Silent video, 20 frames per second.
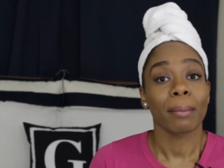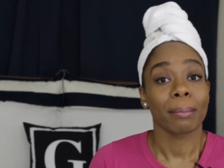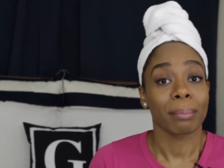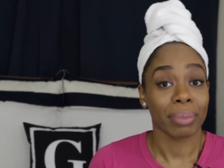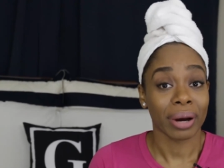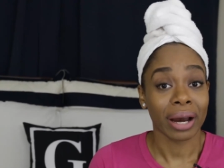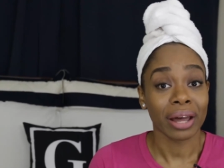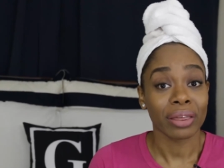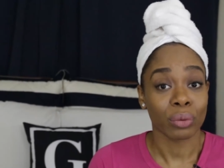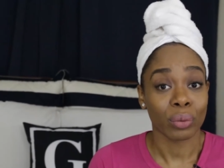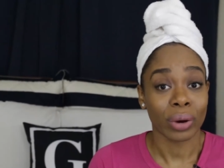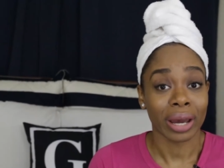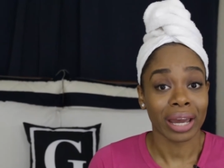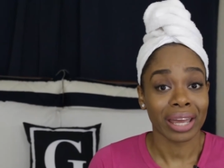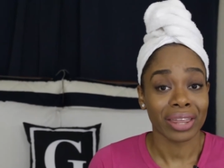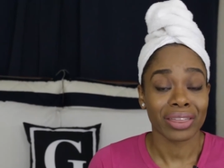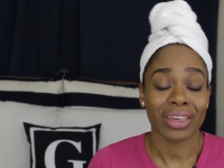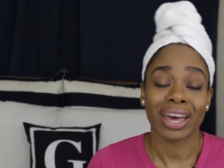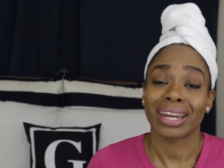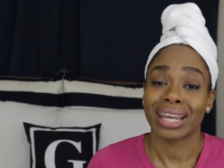By the
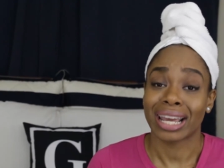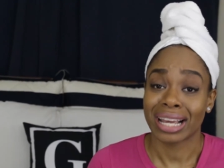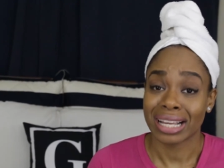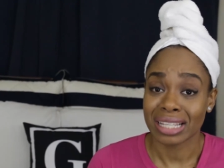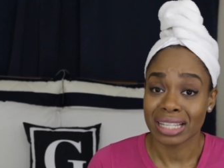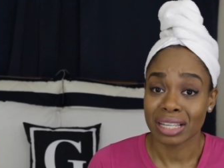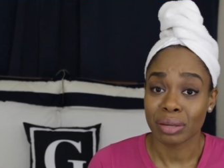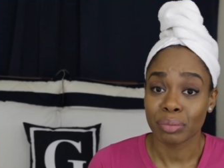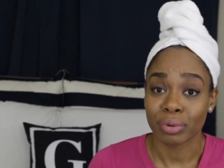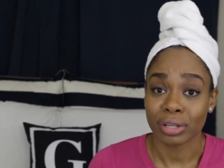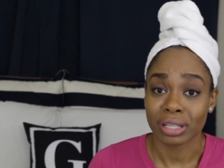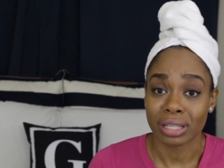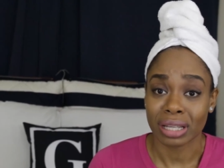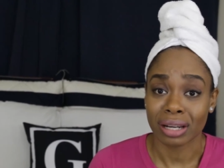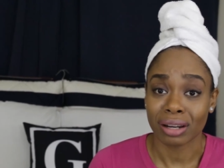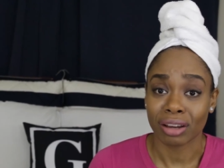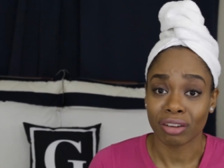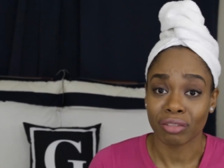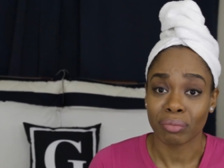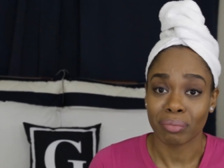way, that
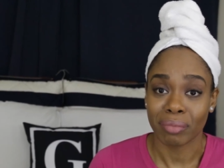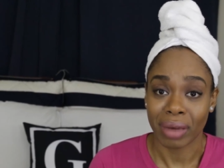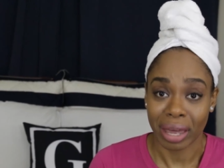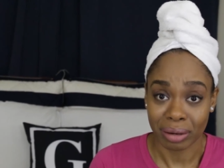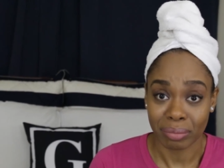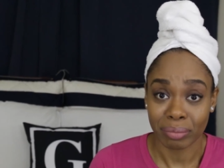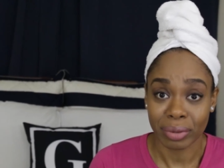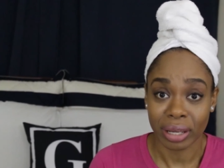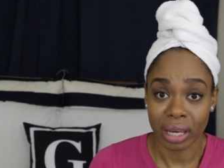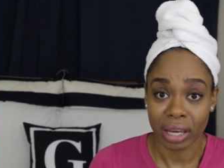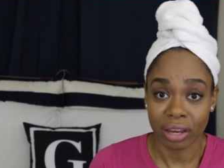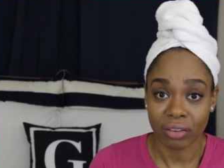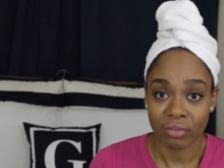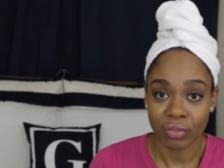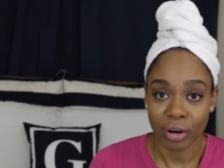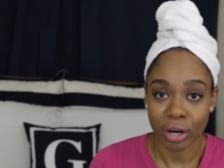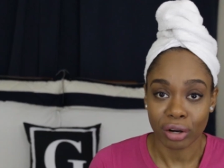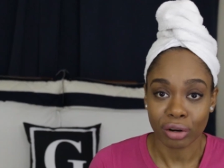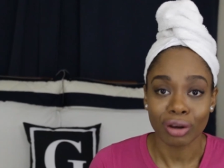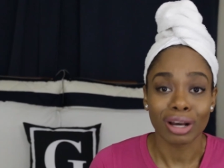18% of men being
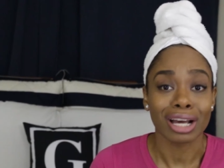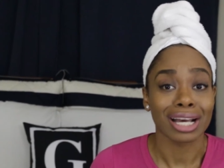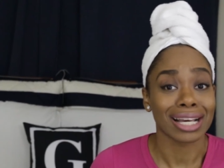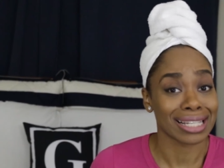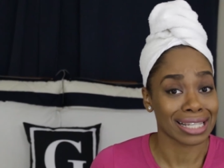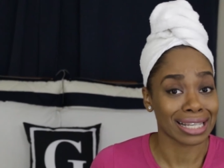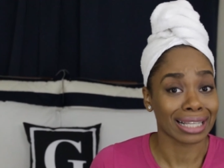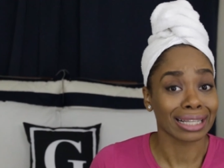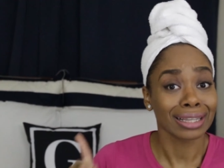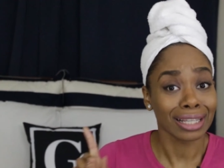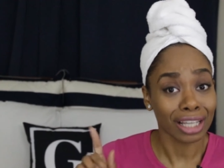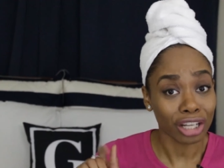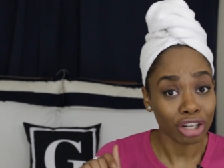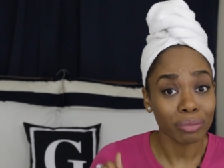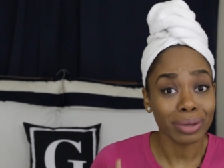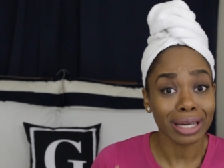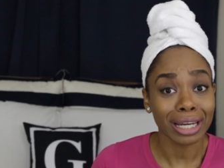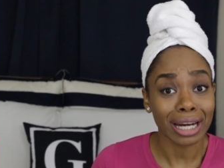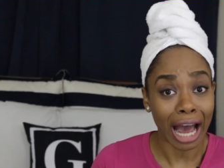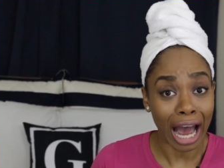infertile is a little
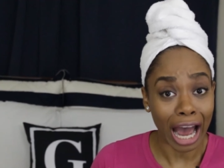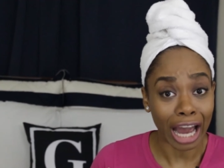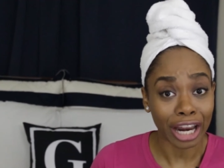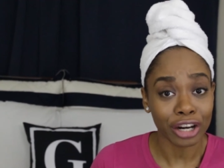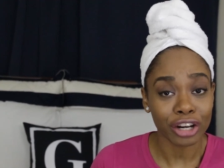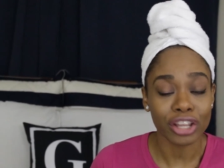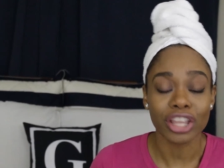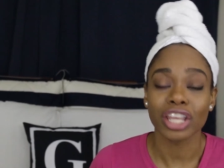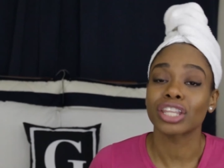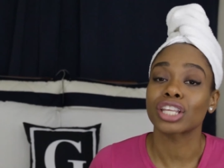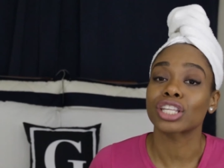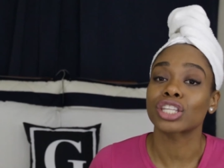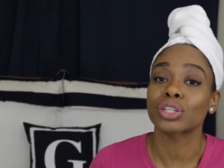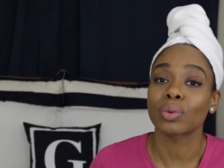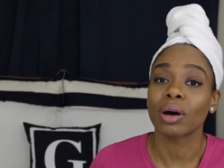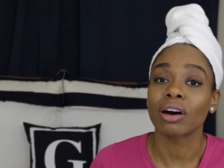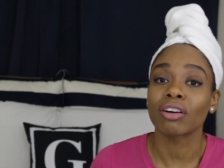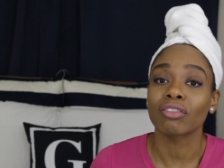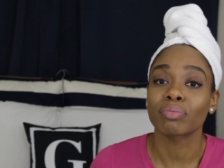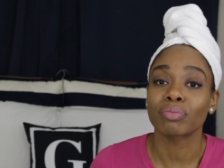bit higher than the
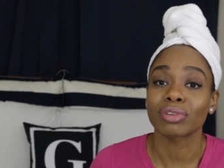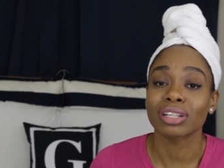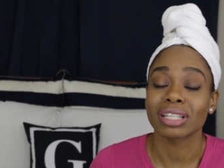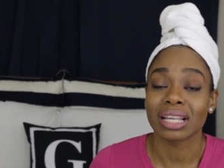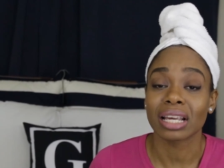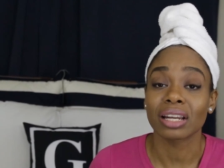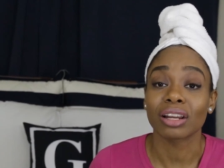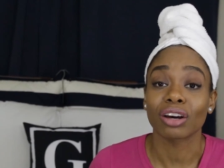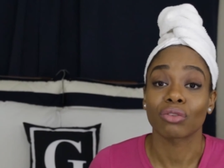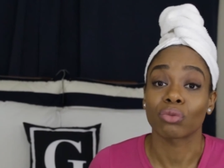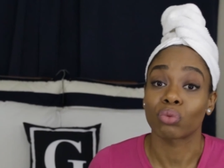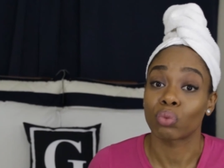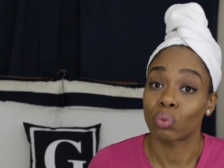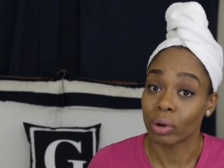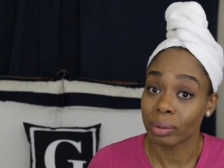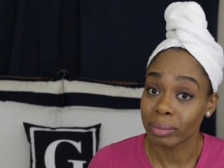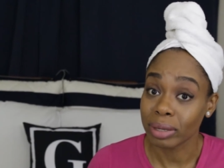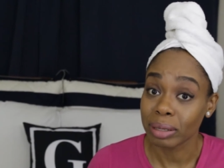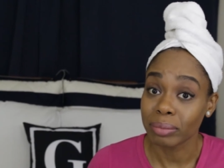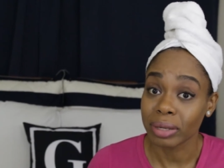12% of
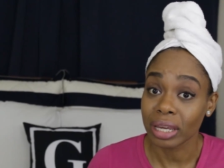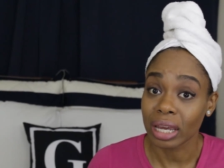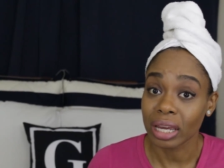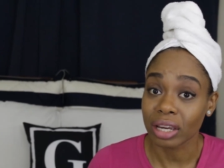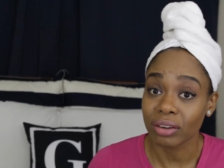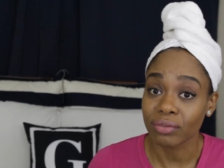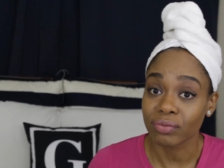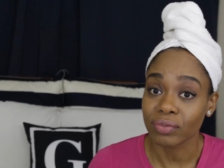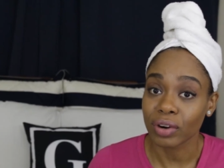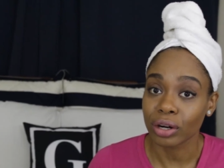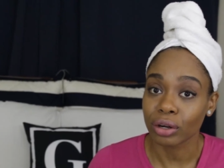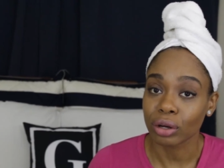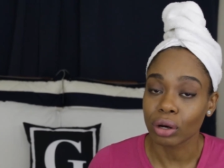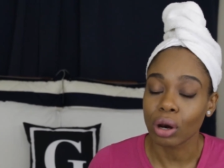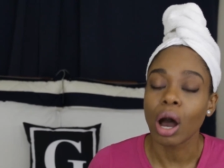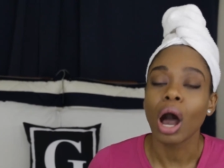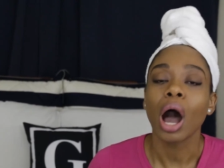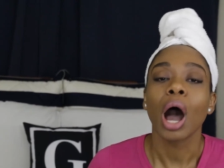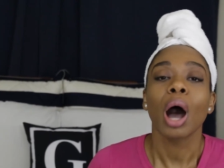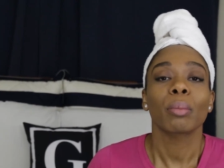women being infertile,
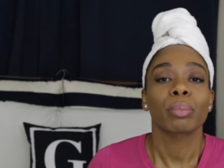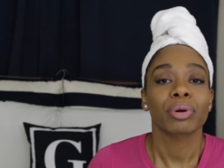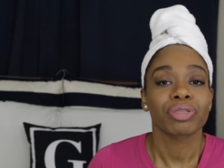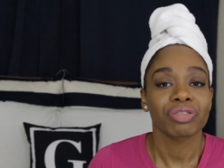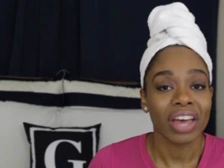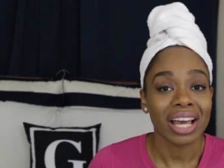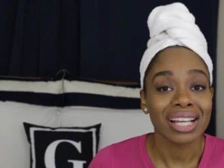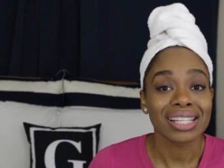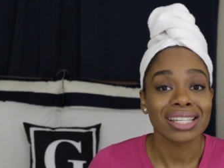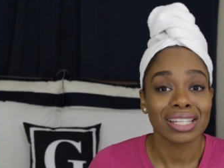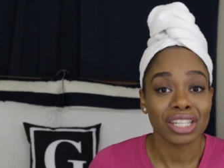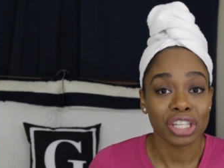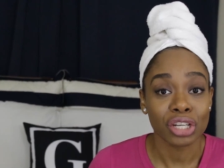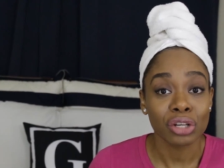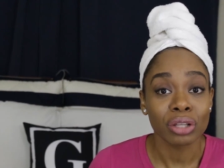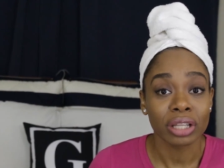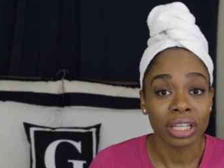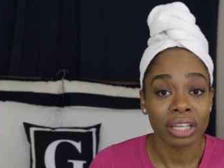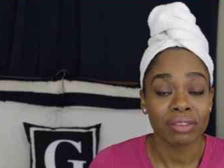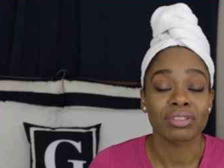but that
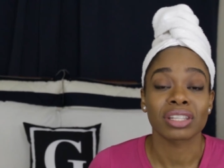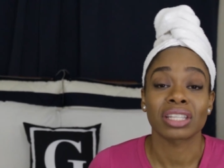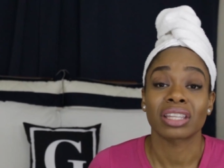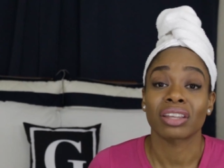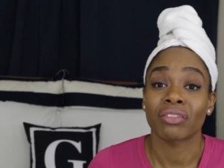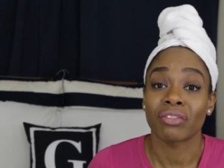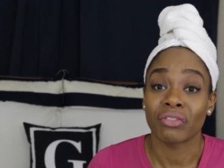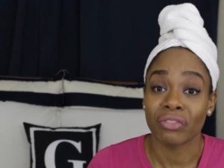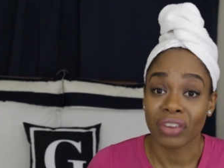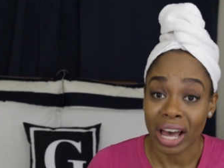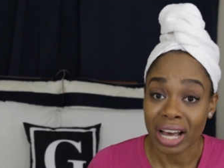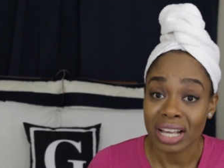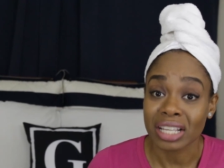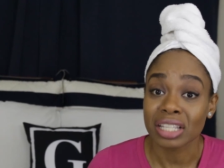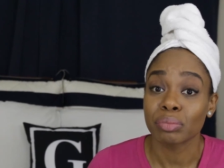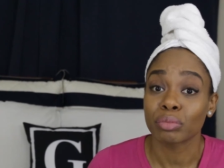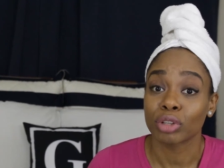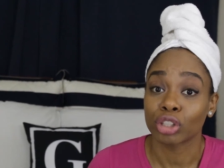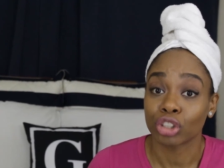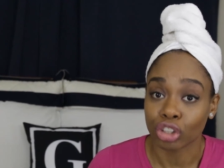still leaves the
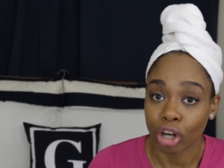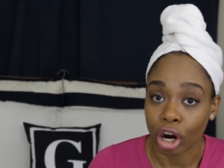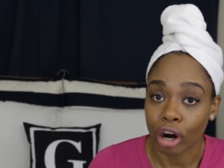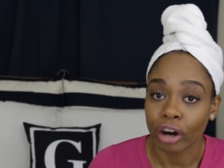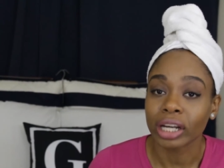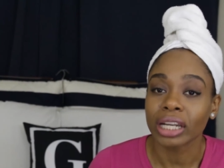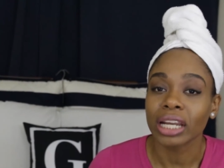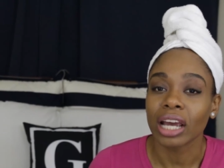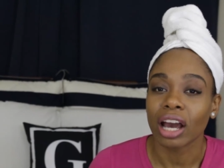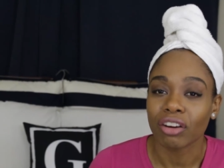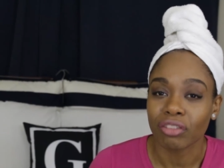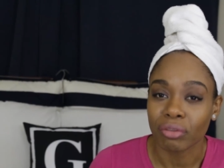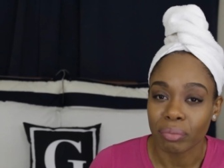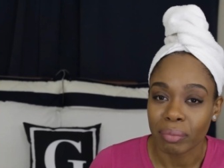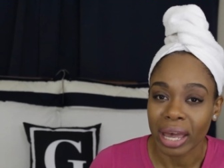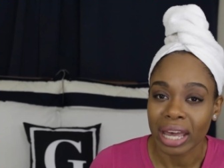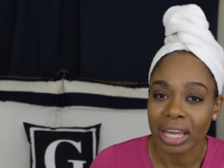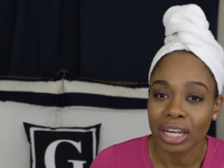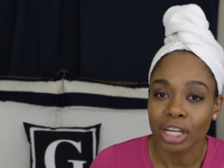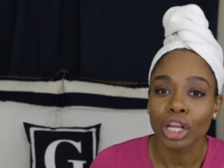vast majority of
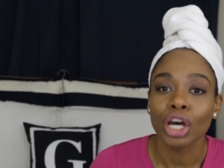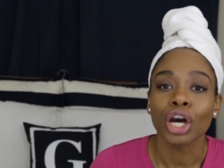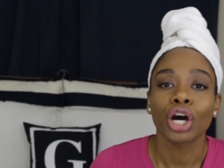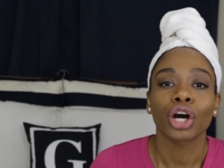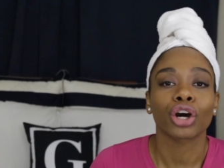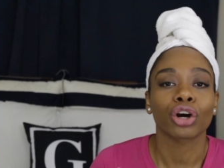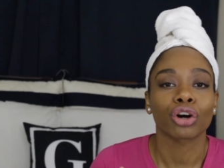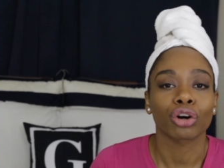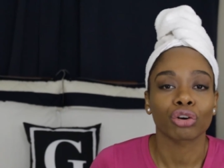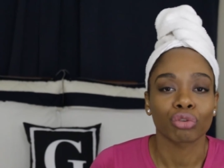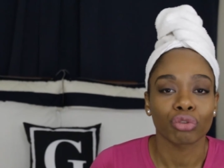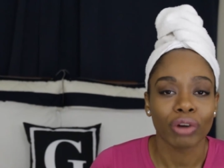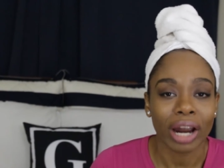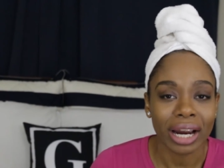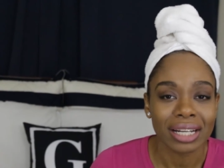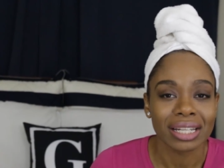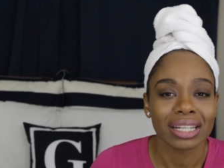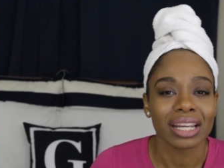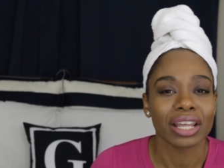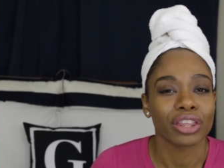men
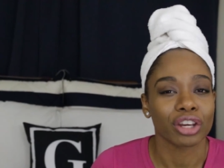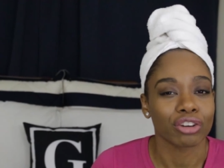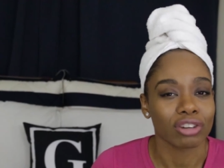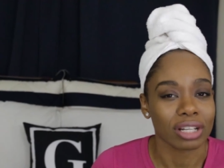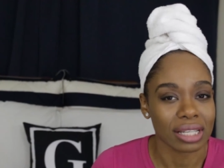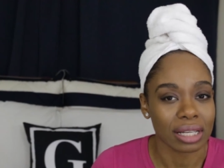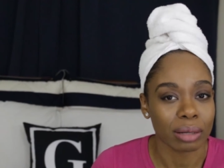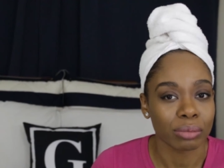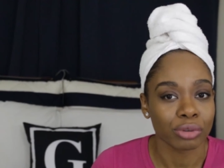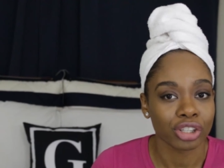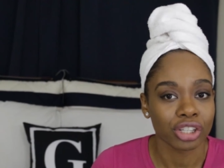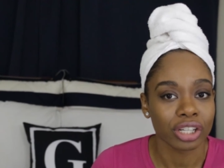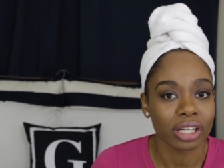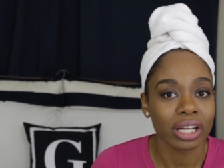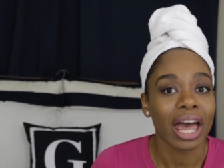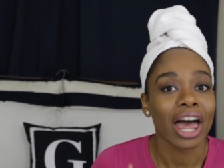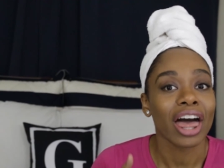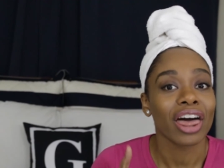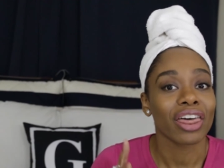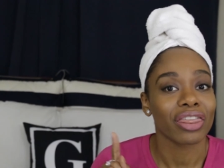correct in their
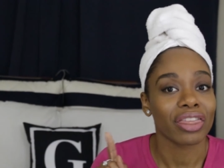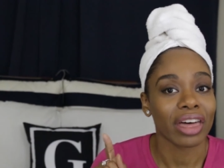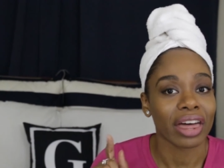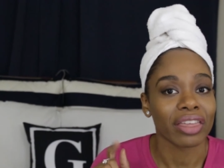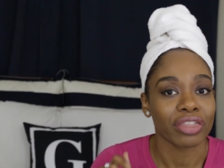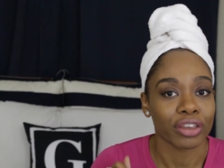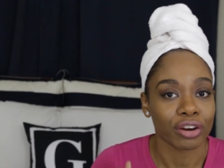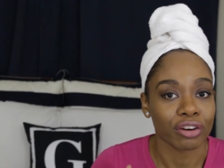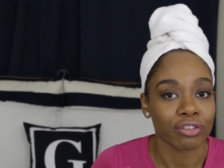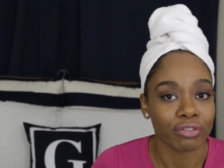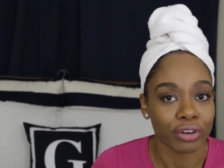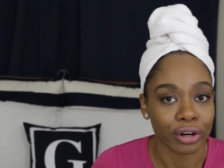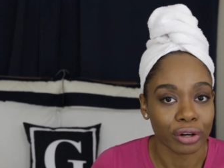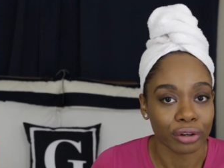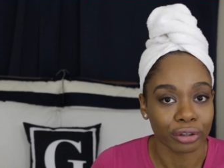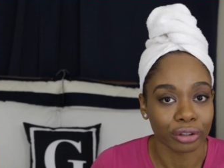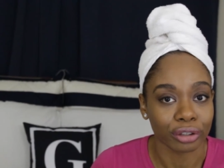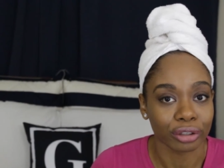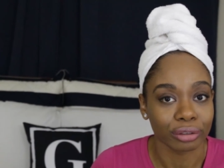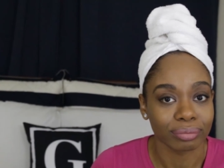assumption that they're
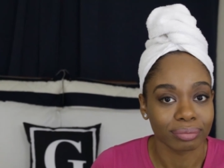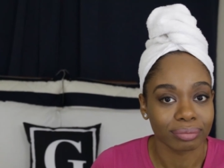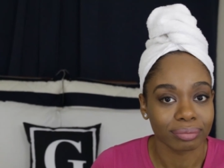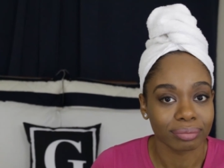fertile.